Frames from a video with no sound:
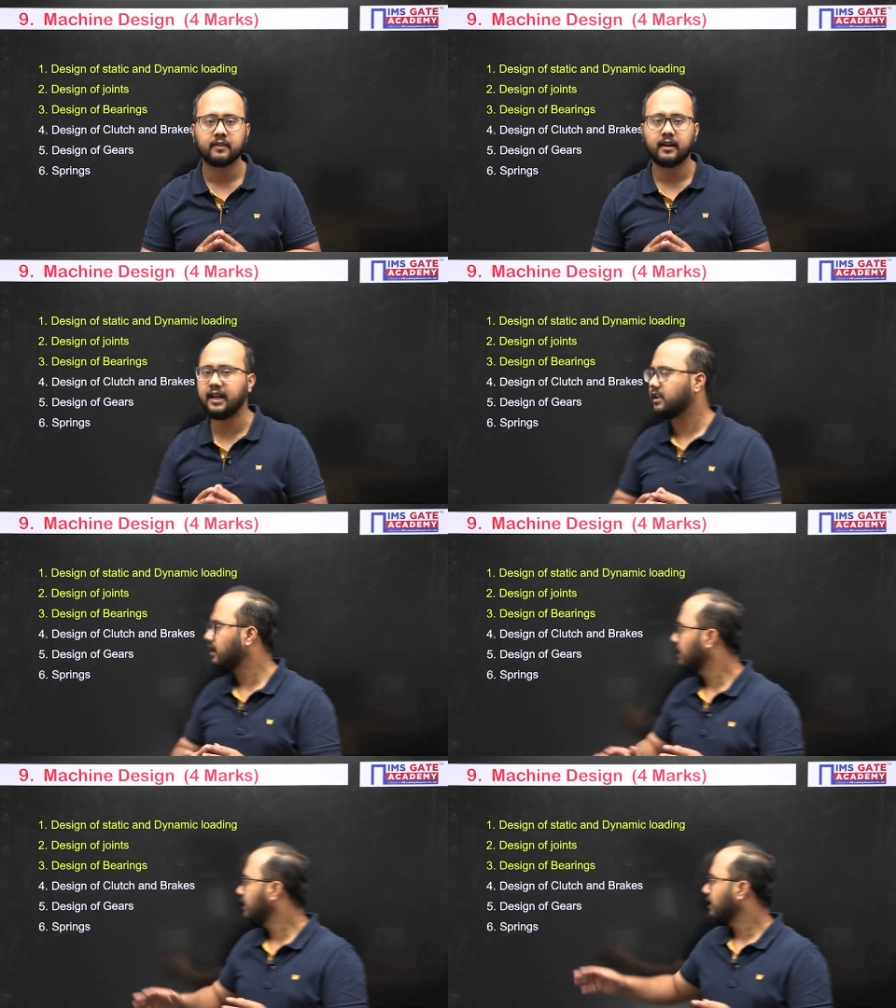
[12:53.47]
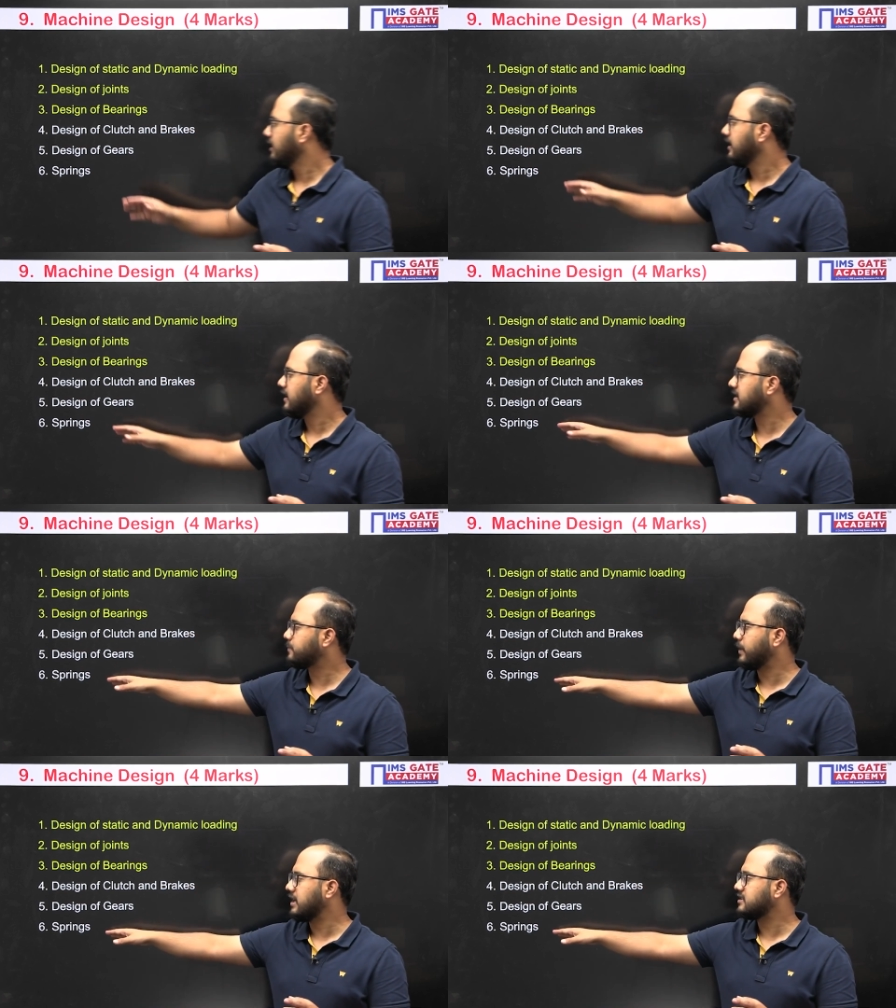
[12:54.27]
Like
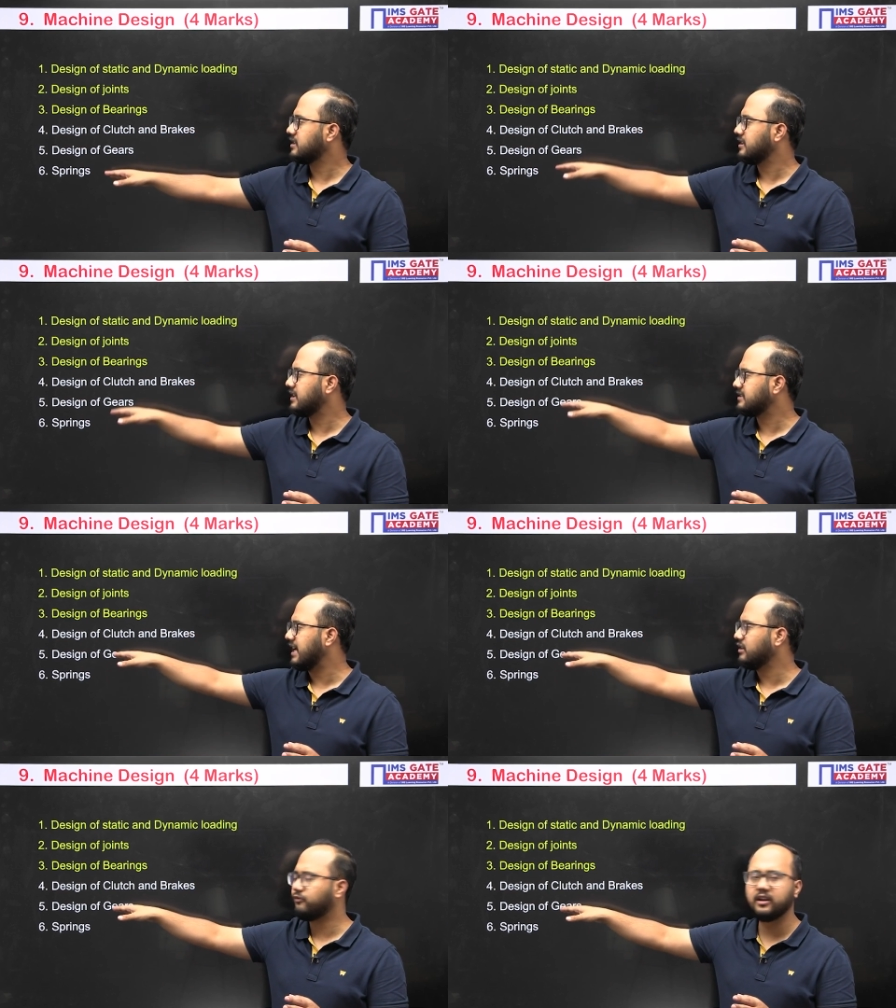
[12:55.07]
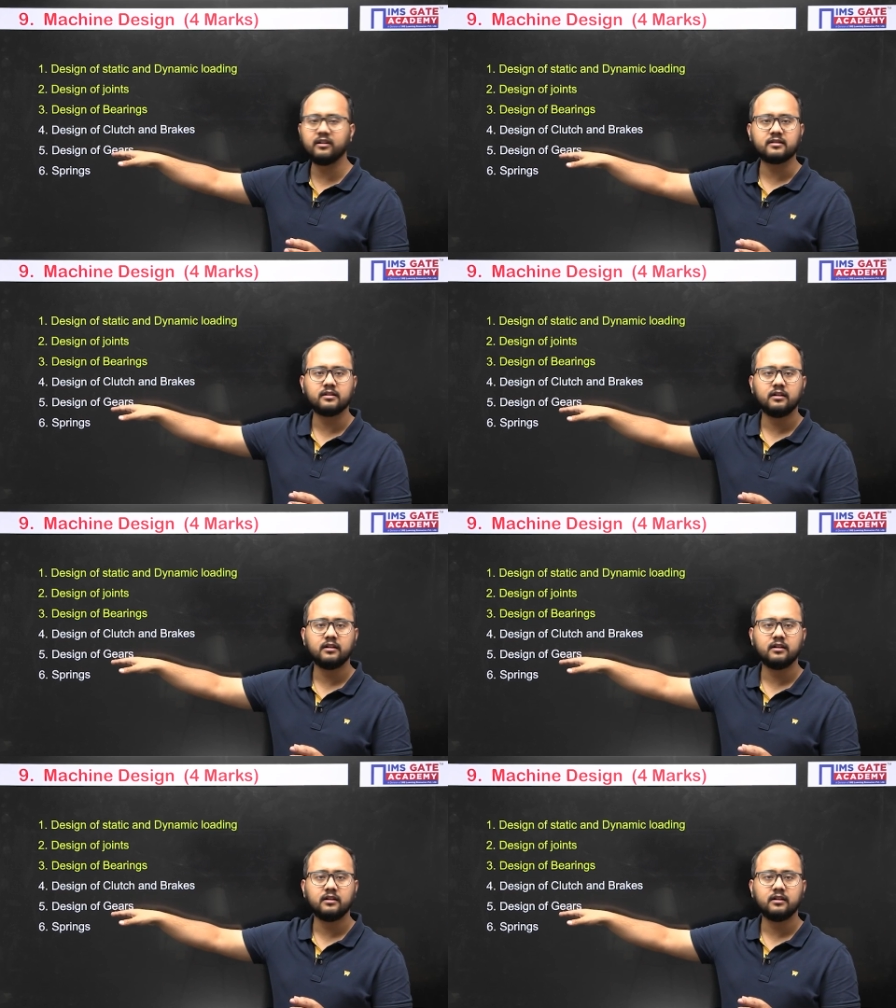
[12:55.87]
springs, design of gears.